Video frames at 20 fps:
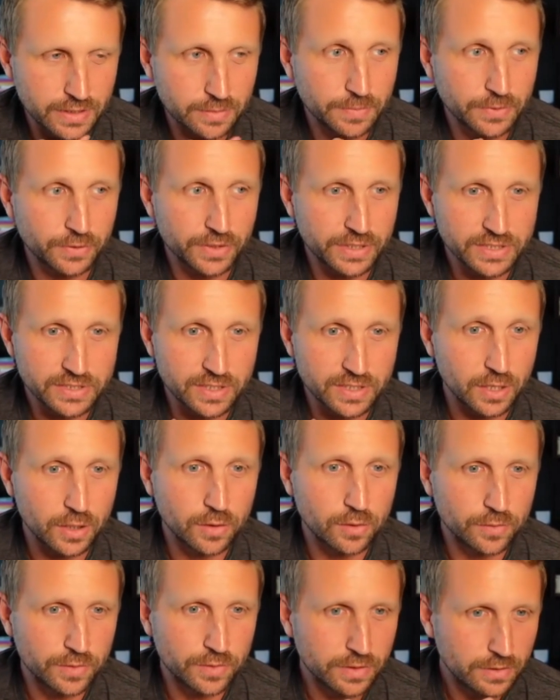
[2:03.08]
the ability to
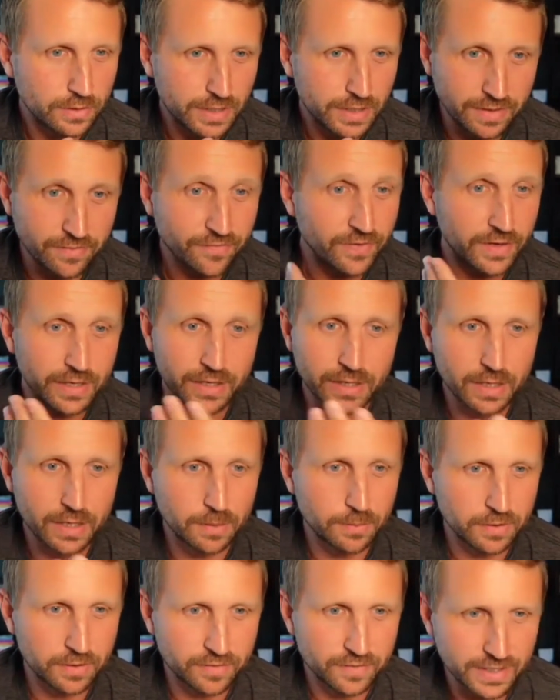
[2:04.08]
own infinite
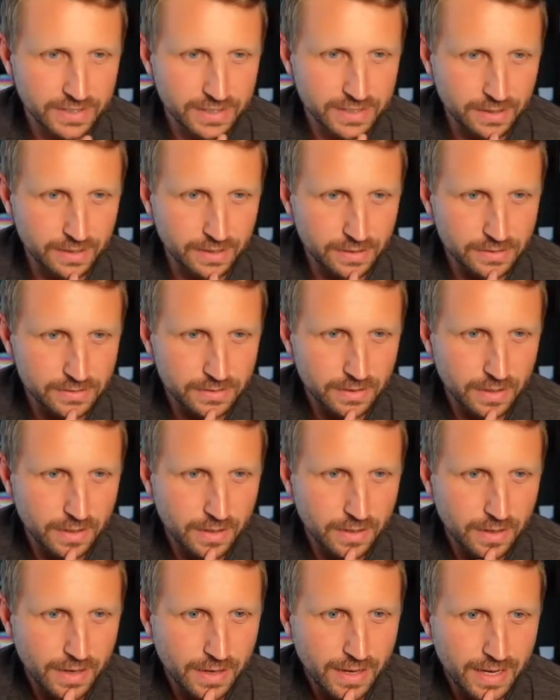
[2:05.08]
number of identities.
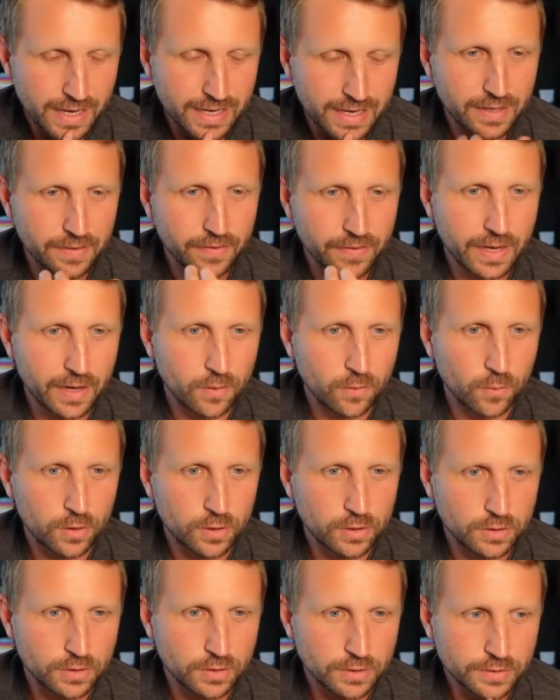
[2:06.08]
And in that
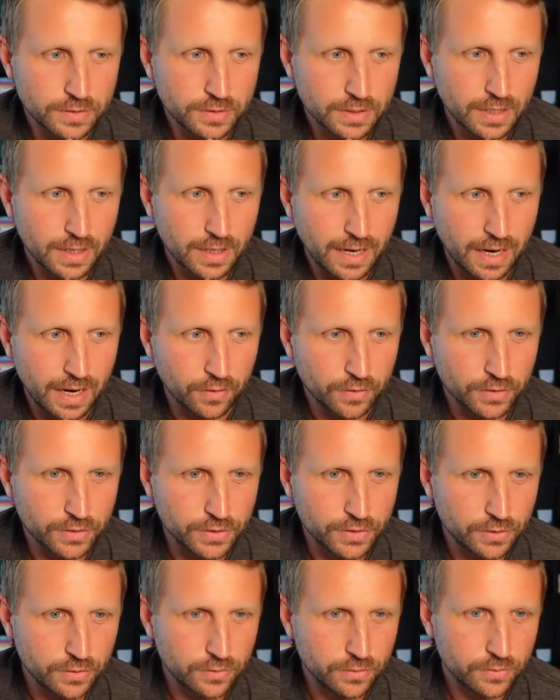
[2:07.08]
world, how
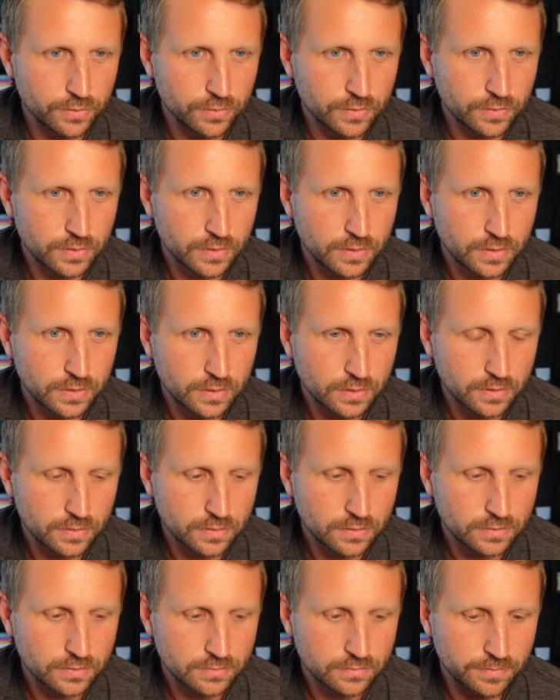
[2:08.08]
can you
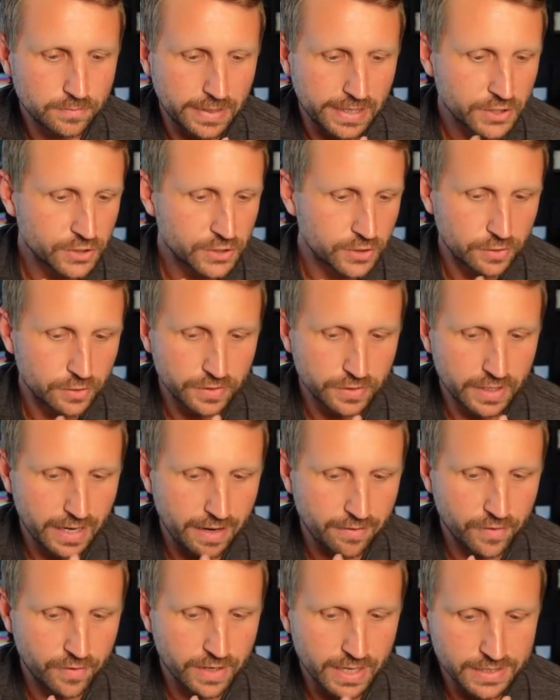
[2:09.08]
make sure that
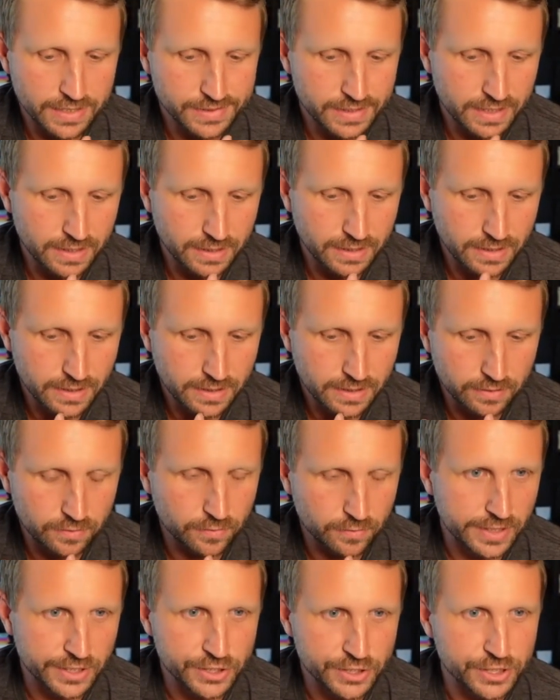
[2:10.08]
every identity can
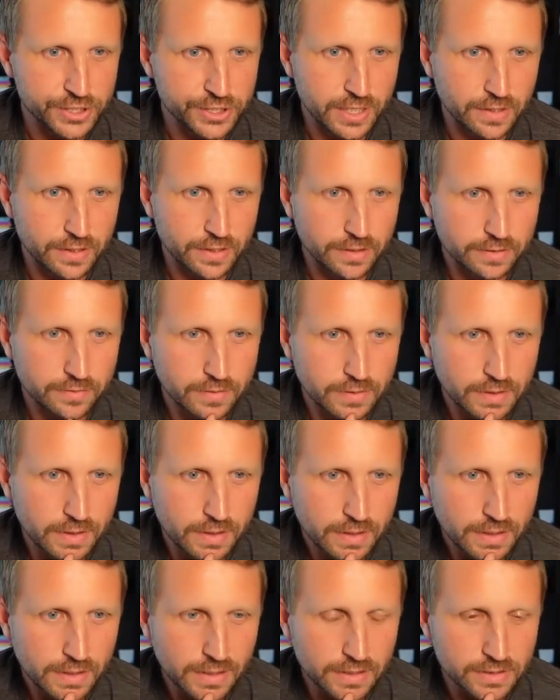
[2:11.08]
reach each other?
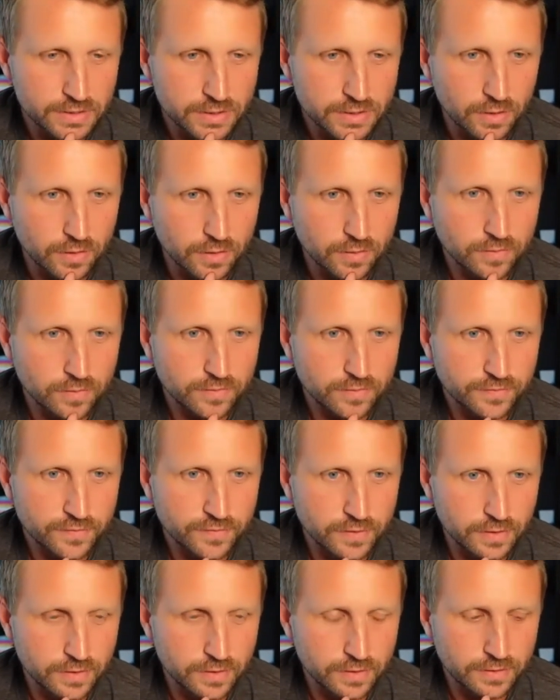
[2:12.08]
And so
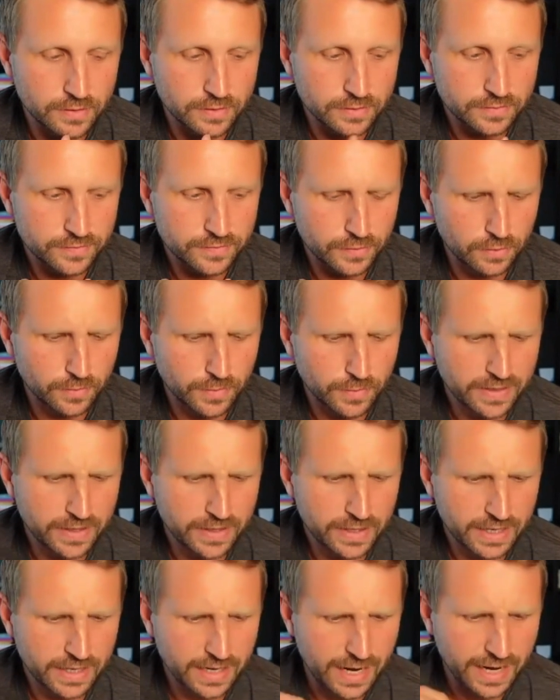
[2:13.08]
for the way
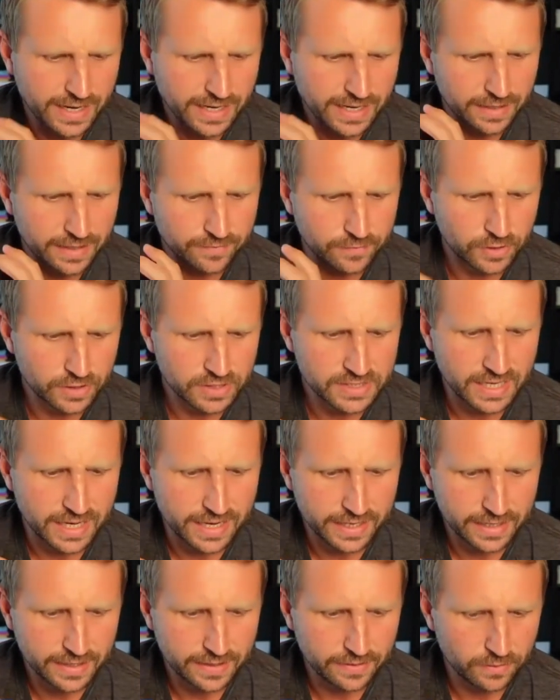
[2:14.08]
that I kind of looked
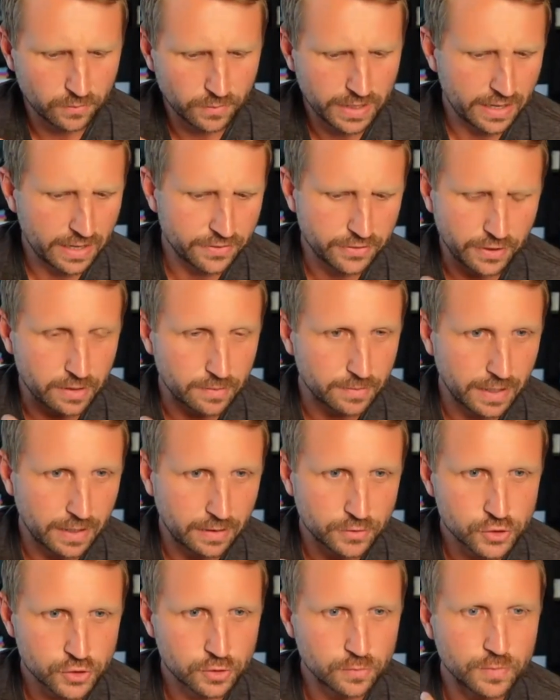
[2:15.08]
at it and the way I thought
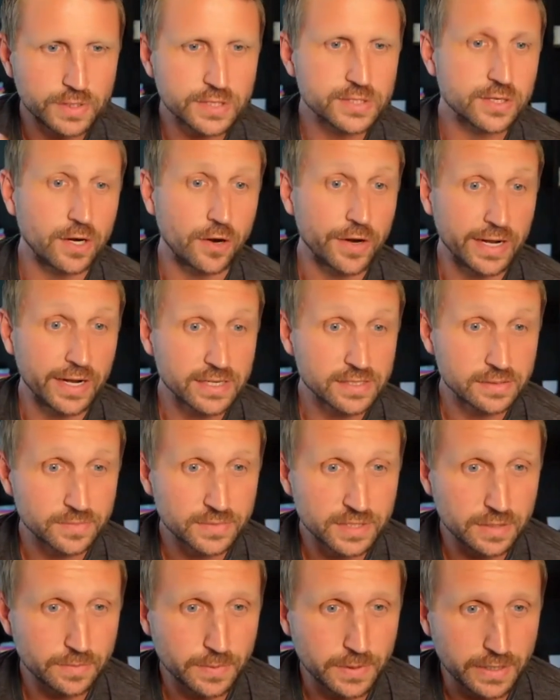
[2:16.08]
about, should we start
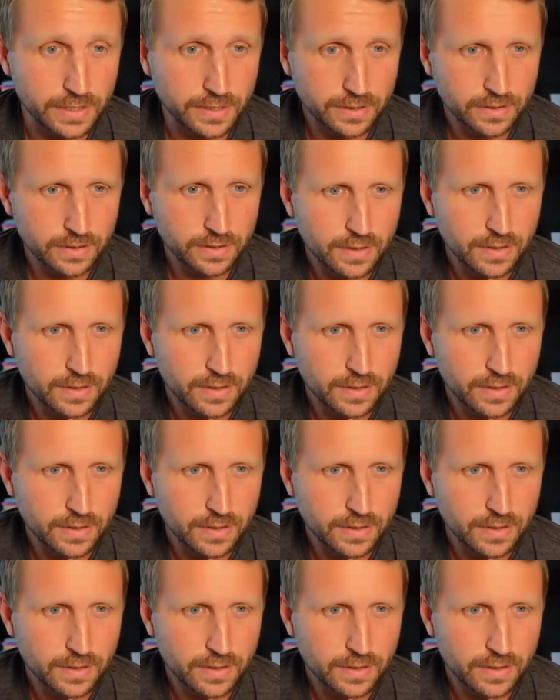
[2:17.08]
XMTP?